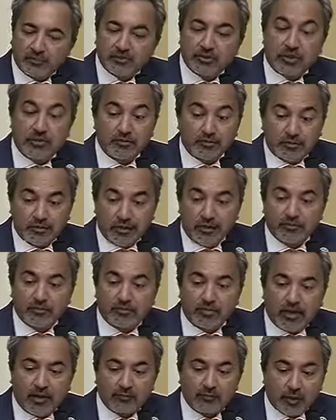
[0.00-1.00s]
So
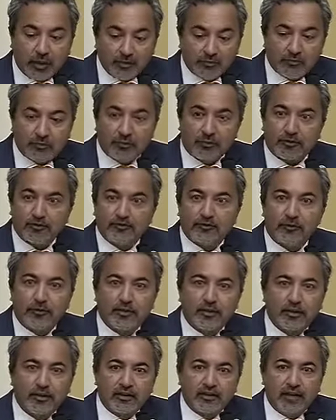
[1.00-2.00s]
I'm grateful for
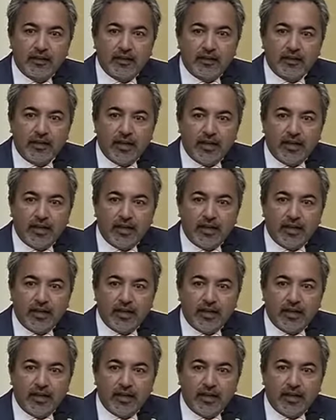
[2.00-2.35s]
the